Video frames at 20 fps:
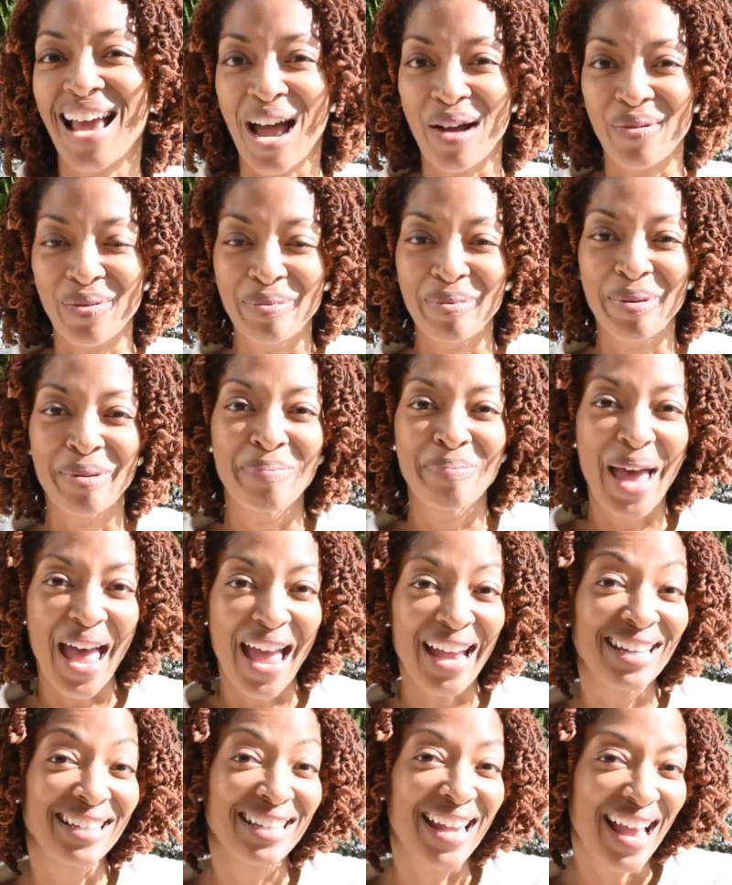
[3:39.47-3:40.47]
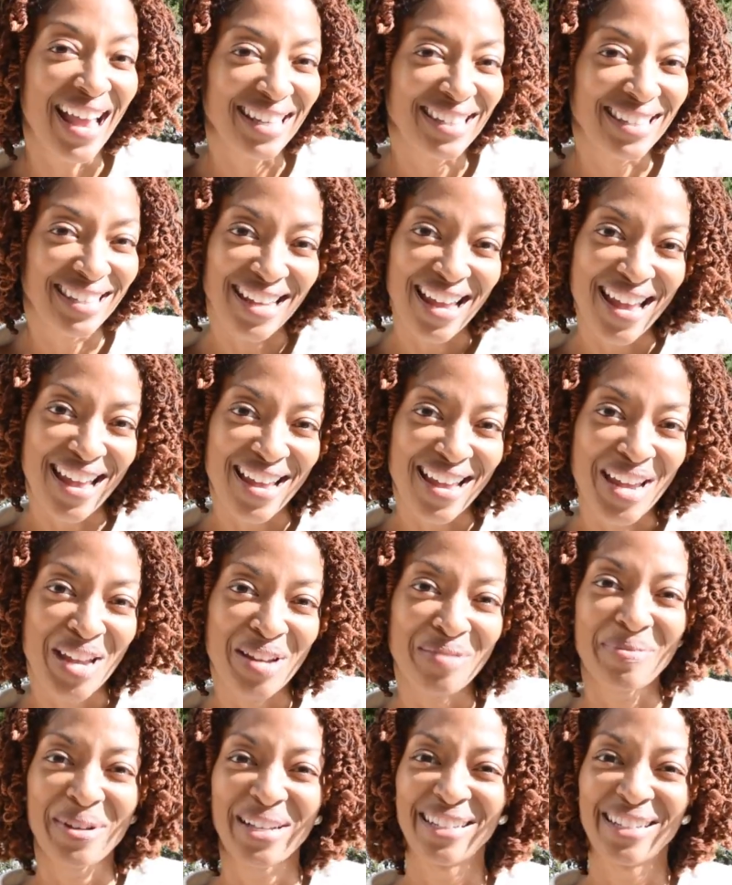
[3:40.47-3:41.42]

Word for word: I will be back next time.